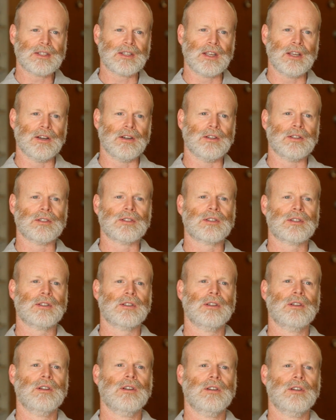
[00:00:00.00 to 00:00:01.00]

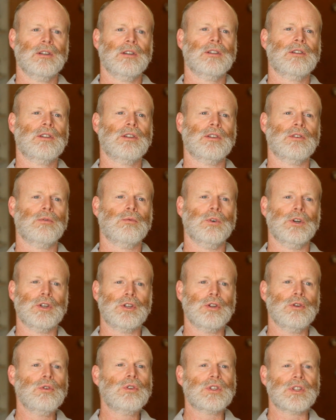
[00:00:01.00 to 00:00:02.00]
skills to
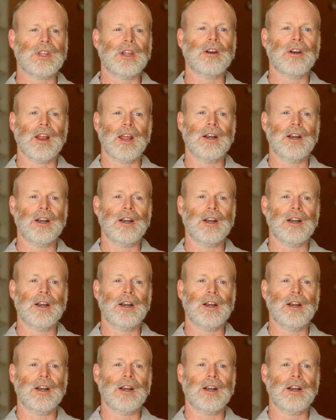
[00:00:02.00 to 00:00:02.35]
reduce their